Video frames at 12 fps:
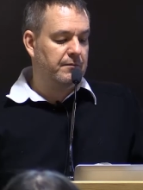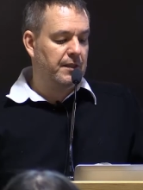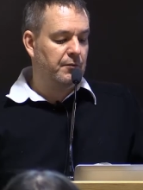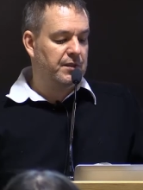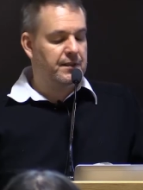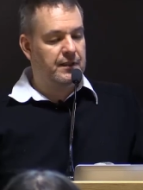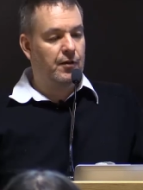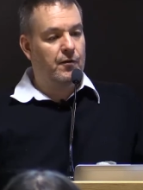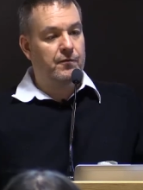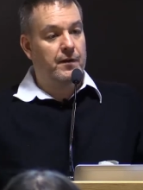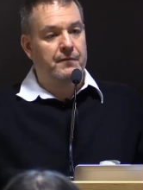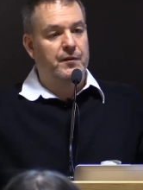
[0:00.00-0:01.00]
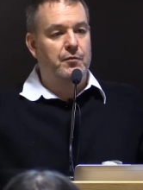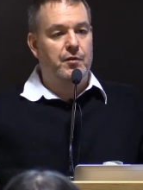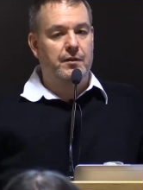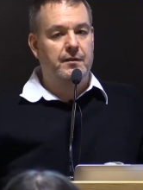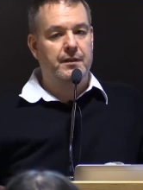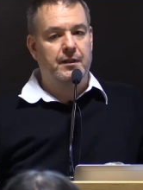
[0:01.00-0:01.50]
slow if you
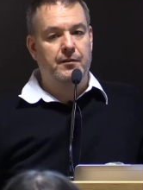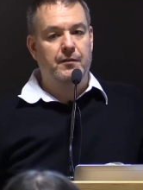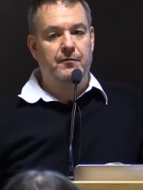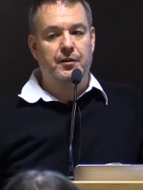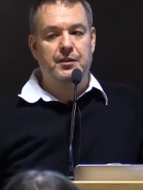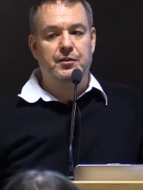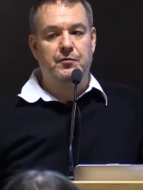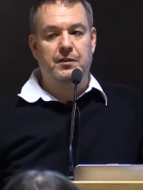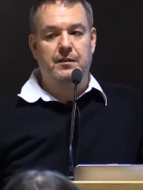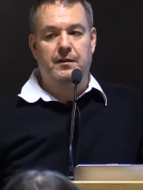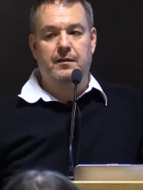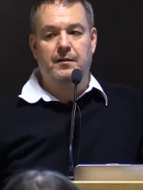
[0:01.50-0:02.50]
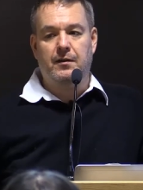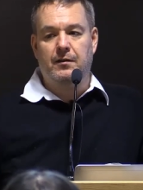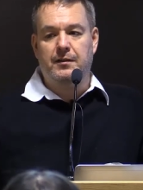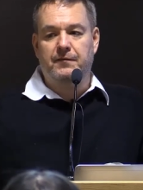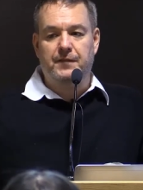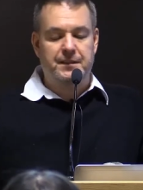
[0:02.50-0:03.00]
were, you know, a virtual
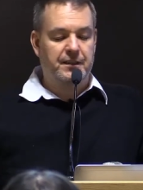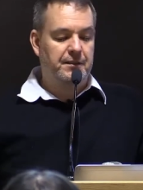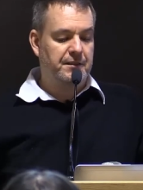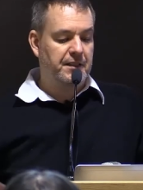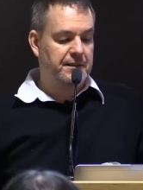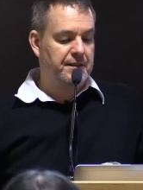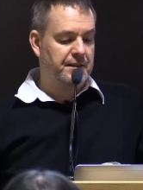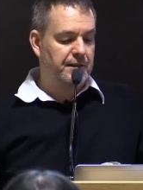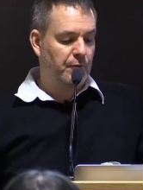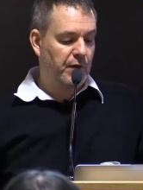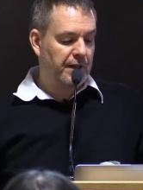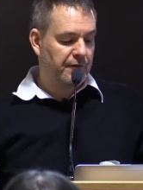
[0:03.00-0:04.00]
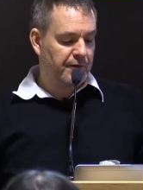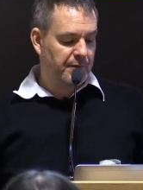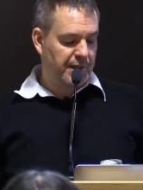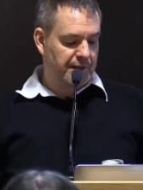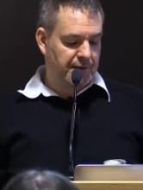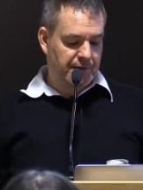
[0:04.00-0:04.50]
or physical distance away
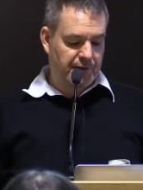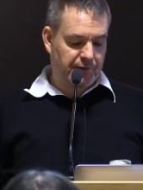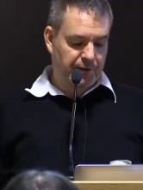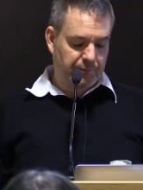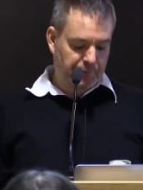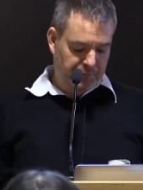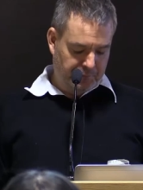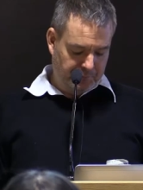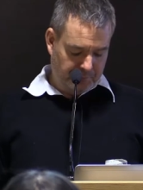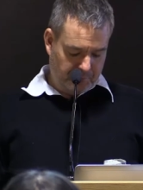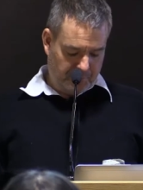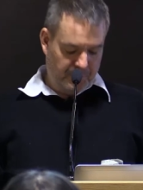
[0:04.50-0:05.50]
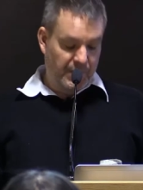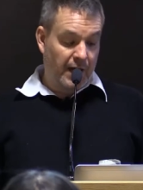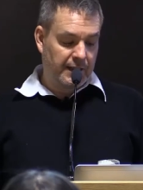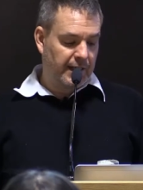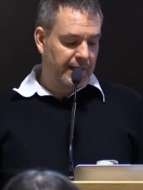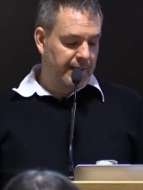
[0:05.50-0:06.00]
from the server.
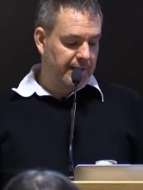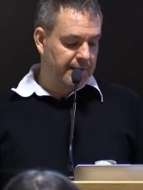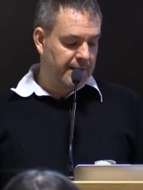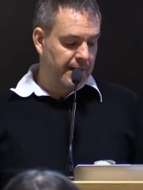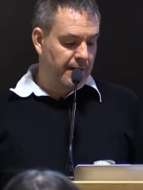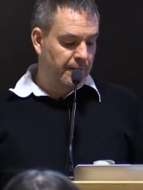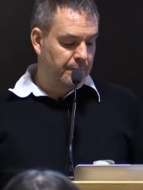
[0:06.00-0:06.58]
Not like it is now.